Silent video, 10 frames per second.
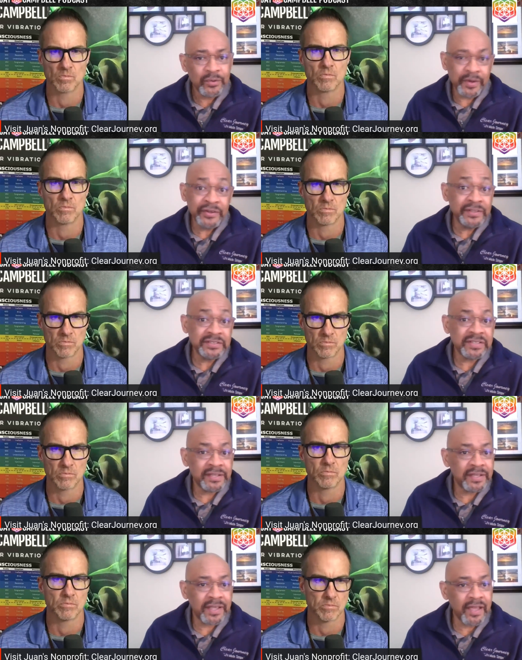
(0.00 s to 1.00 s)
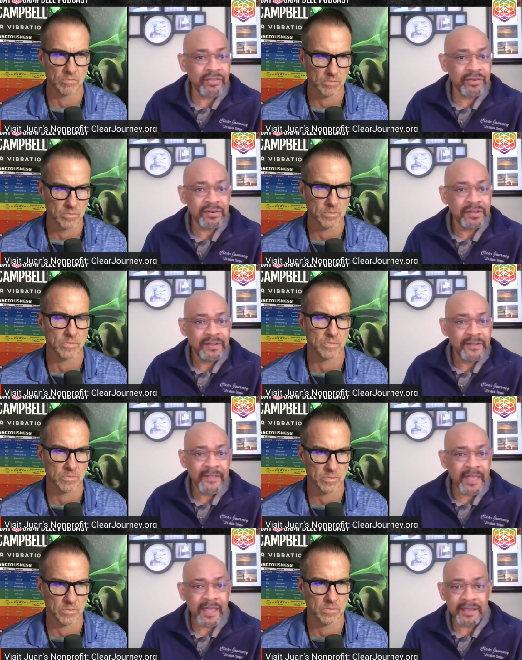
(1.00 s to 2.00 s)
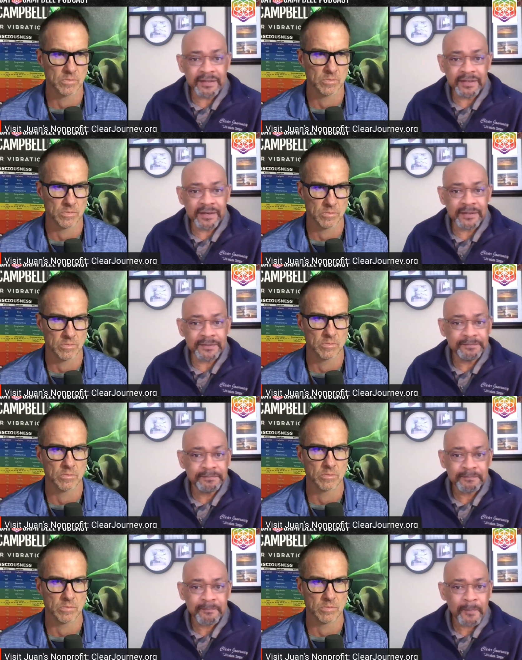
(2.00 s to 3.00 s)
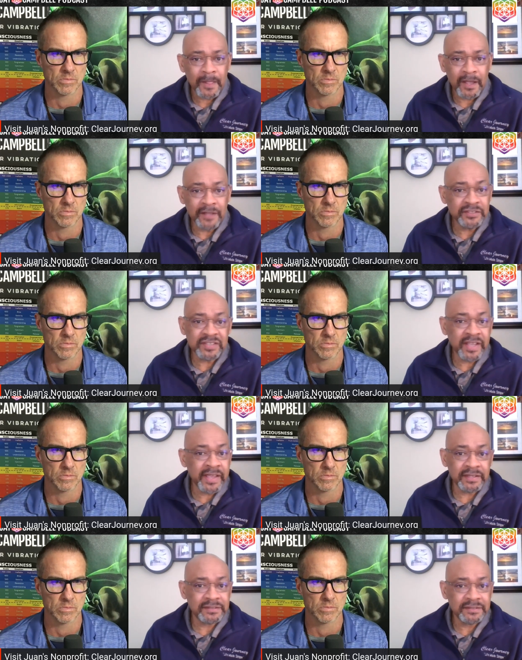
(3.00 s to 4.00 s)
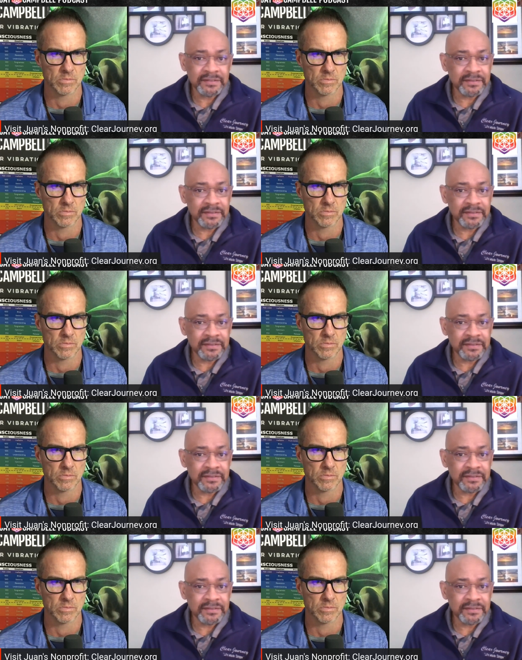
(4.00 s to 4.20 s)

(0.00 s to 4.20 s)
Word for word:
Speaker 1: We're in this thing together, and uh, understanding